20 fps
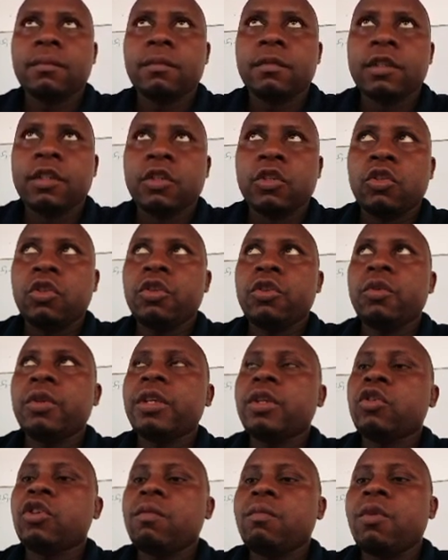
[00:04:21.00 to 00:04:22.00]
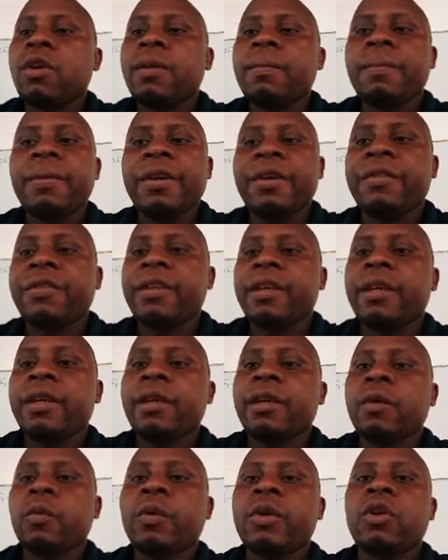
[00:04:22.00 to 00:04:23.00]
So during normal breathing,
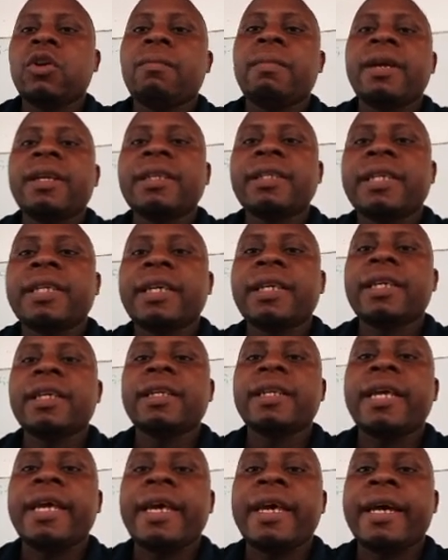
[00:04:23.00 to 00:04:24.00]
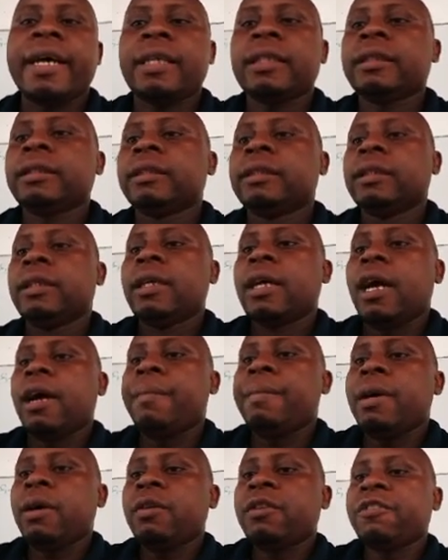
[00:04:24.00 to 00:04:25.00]
we normally take in air,
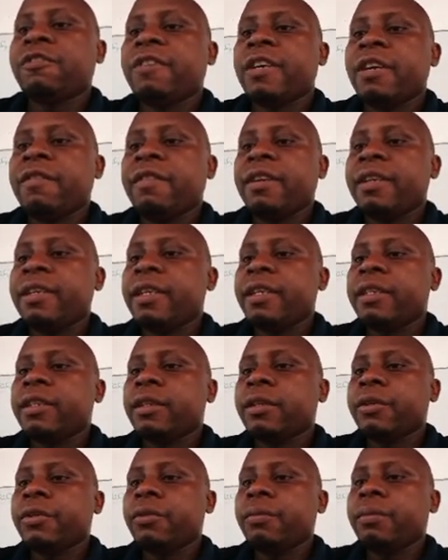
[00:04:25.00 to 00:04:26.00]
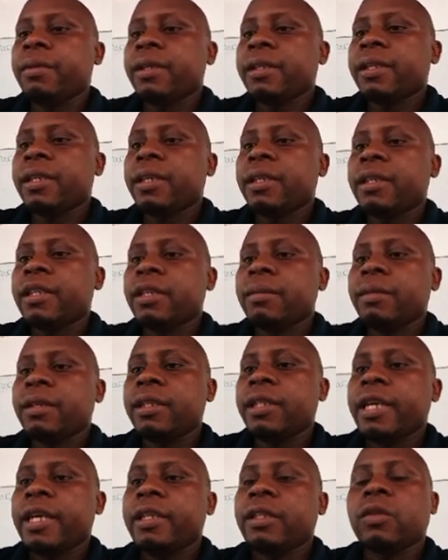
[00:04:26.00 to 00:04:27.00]
about 500 cubic
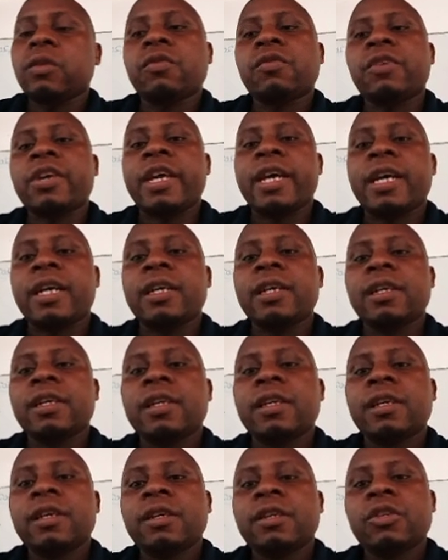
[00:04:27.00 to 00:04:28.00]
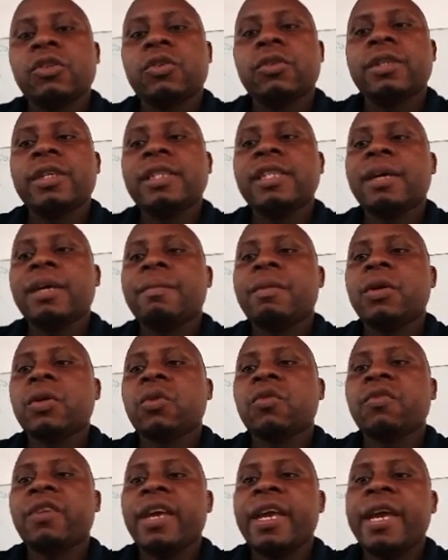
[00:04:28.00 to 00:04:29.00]
centimeters of air. So this amount
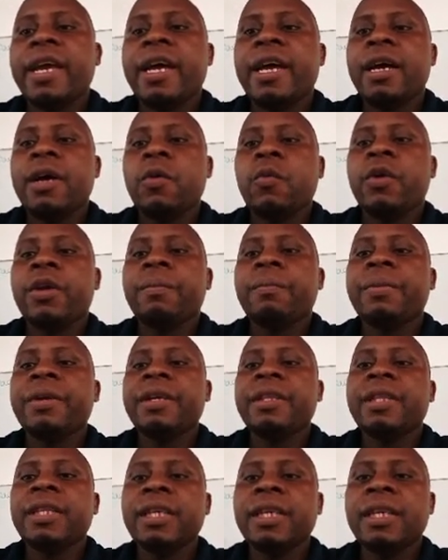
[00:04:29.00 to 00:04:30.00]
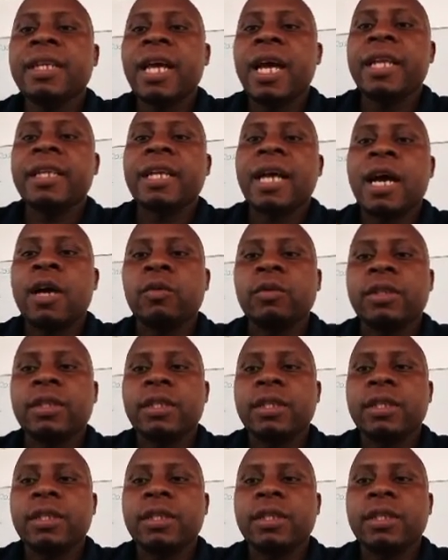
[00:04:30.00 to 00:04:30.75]
of air we breathe in and out